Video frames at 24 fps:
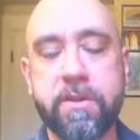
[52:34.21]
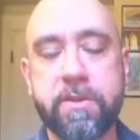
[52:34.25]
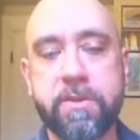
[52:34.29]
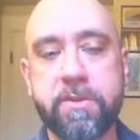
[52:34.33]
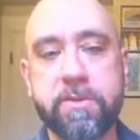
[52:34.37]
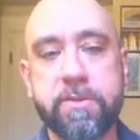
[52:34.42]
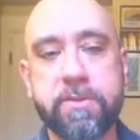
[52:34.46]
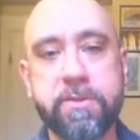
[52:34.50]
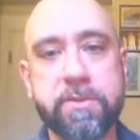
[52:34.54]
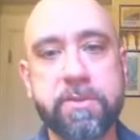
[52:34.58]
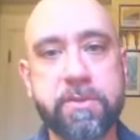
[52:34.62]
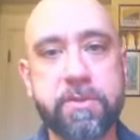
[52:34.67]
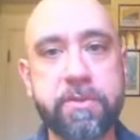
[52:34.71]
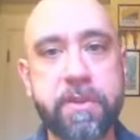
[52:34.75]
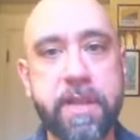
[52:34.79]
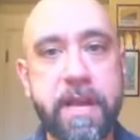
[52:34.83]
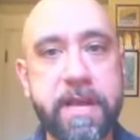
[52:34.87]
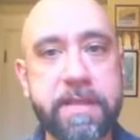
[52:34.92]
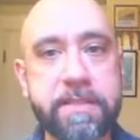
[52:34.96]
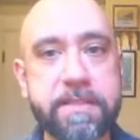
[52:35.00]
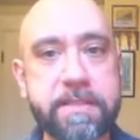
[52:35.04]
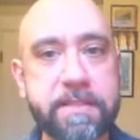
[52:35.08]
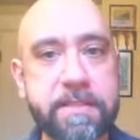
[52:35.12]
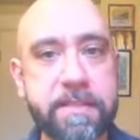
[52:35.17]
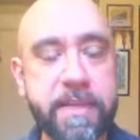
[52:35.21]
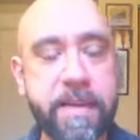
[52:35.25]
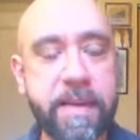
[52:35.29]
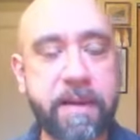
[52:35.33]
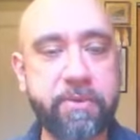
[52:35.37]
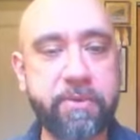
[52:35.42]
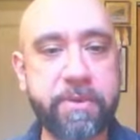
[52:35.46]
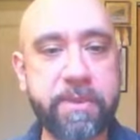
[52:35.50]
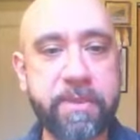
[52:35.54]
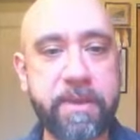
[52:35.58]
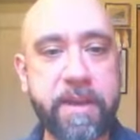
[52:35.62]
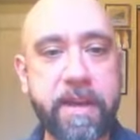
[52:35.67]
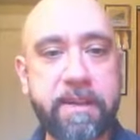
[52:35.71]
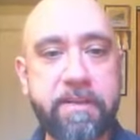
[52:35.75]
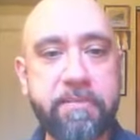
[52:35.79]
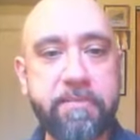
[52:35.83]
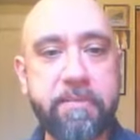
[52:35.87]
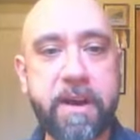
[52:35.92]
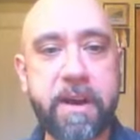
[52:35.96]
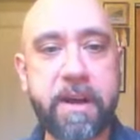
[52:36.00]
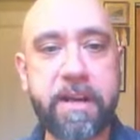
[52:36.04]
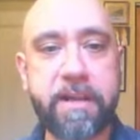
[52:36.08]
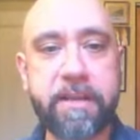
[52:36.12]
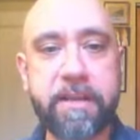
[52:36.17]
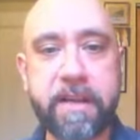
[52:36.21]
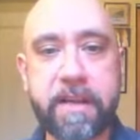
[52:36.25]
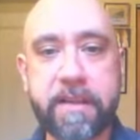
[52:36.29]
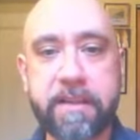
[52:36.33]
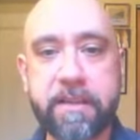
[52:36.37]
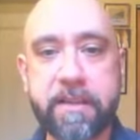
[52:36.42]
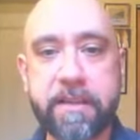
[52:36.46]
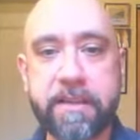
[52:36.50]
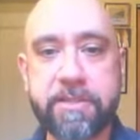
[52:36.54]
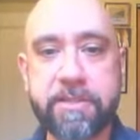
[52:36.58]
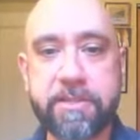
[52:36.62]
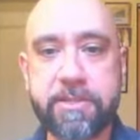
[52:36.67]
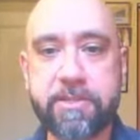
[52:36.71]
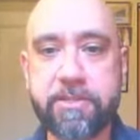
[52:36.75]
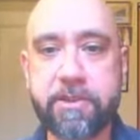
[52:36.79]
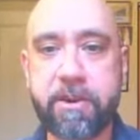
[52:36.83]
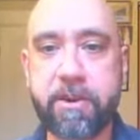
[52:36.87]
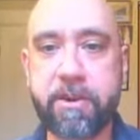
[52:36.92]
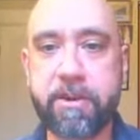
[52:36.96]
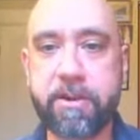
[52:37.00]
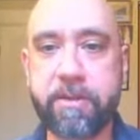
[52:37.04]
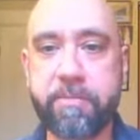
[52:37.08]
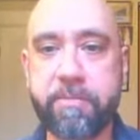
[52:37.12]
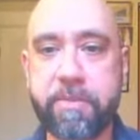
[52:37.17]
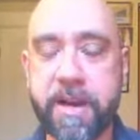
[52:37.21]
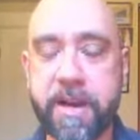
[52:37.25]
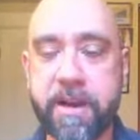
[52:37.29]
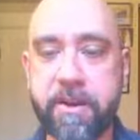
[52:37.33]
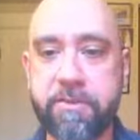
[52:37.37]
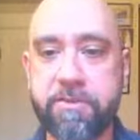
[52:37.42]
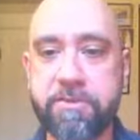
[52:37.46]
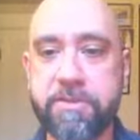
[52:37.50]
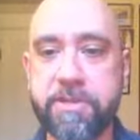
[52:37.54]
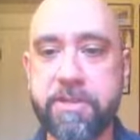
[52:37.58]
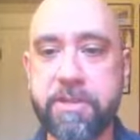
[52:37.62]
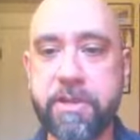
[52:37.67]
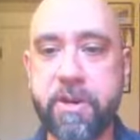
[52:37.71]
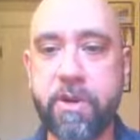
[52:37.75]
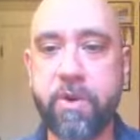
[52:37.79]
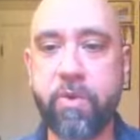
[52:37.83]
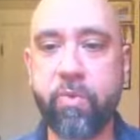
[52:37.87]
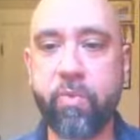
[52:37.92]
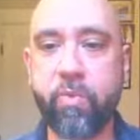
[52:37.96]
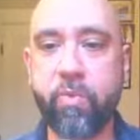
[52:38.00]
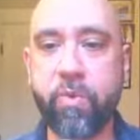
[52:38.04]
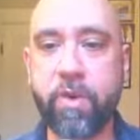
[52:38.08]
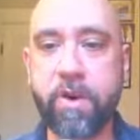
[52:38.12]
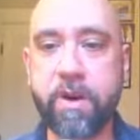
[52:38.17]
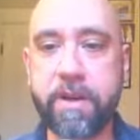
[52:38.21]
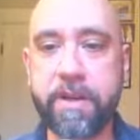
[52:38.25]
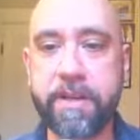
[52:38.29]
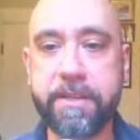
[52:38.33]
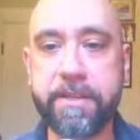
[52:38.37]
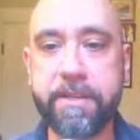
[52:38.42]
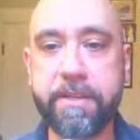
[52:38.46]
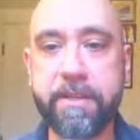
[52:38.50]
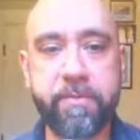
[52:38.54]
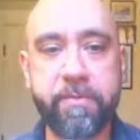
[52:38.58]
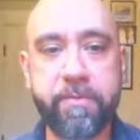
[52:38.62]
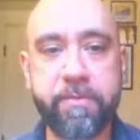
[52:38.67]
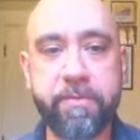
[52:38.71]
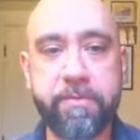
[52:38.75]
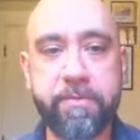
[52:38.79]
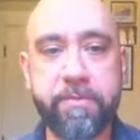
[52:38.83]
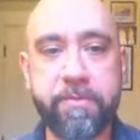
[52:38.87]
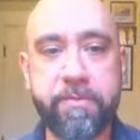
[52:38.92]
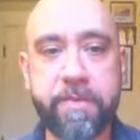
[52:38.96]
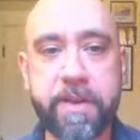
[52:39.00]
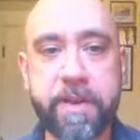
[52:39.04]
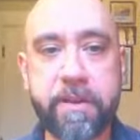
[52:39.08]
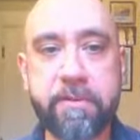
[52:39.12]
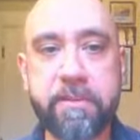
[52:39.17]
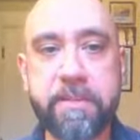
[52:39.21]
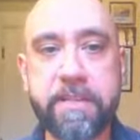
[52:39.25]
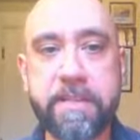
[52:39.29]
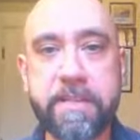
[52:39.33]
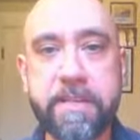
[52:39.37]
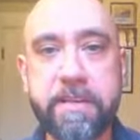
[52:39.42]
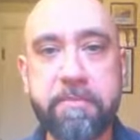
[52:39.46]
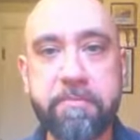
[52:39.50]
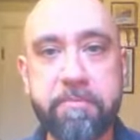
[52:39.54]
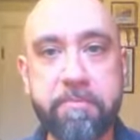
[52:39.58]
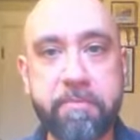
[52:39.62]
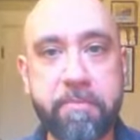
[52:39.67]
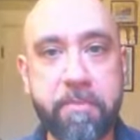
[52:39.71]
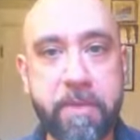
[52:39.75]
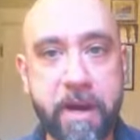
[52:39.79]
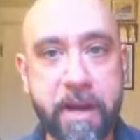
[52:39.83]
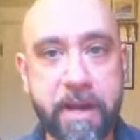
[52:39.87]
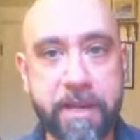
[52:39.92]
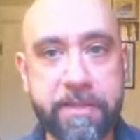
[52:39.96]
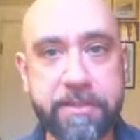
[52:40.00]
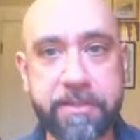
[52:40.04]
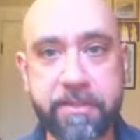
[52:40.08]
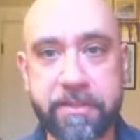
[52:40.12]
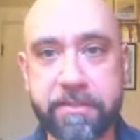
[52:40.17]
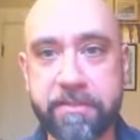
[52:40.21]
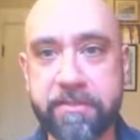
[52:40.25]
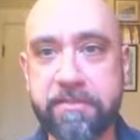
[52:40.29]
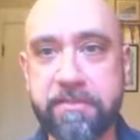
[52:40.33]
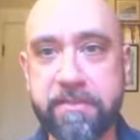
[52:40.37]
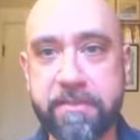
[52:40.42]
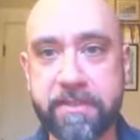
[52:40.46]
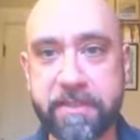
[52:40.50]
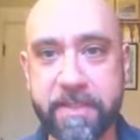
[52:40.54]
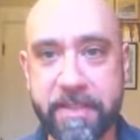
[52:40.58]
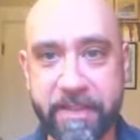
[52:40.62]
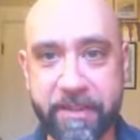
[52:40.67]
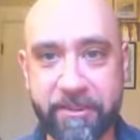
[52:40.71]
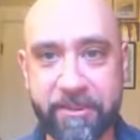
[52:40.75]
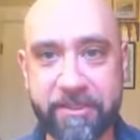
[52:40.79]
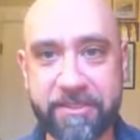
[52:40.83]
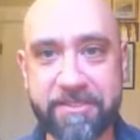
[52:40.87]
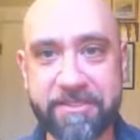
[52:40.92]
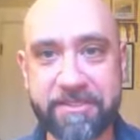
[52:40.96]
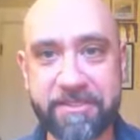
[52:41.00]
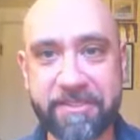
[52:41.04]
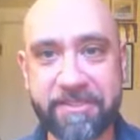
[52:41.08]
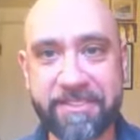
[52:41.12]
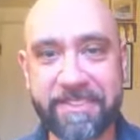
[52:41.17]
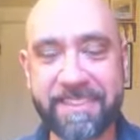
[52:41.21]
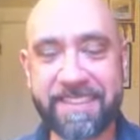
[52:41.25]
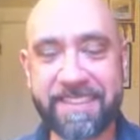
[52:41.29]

So, lastly, now with that in mind, I'd like to talk about one fairly minor character